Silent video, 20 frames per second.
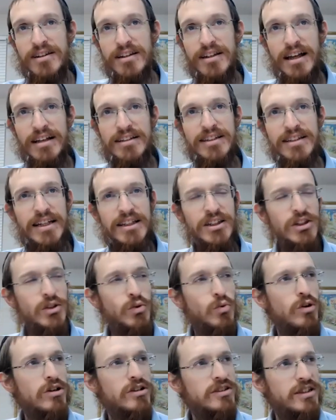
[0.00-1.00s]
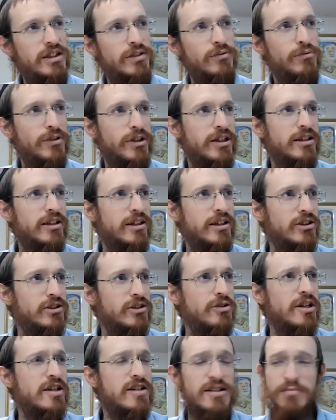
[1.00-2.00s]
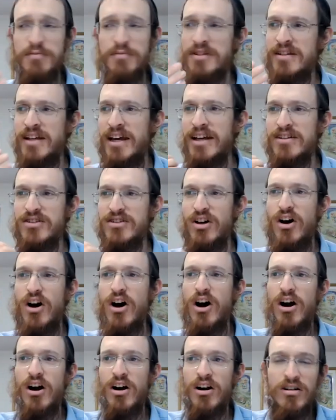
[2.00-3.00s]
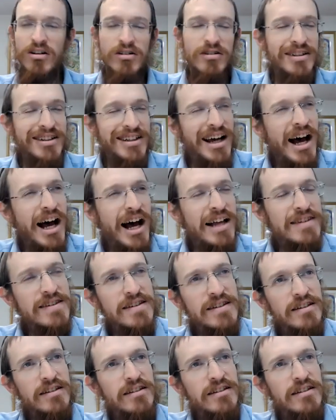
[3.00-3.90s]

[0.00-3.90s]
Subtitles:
that's like the worst thing for healing. In Judaism, snakes are not,